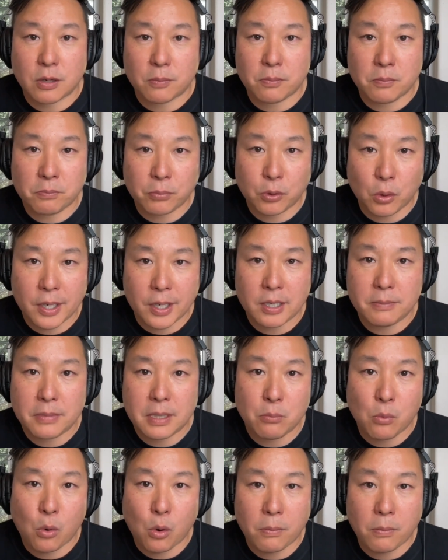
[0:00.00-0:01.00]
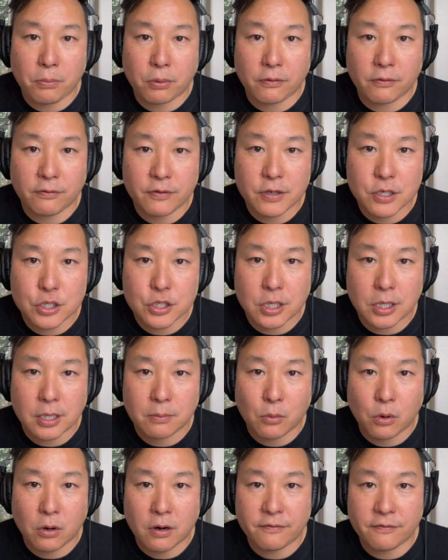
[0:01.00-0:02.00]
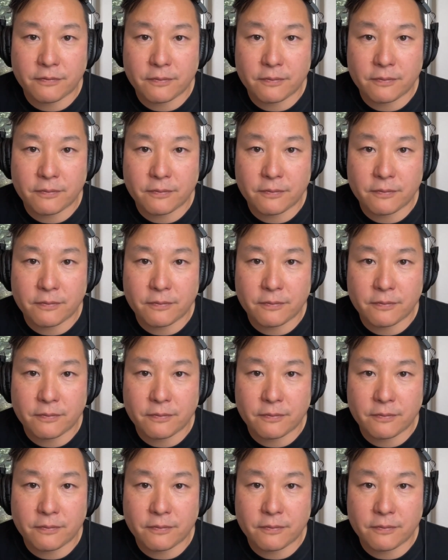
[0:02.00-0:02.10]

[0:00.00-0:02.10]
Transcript: employee to be more proficient and more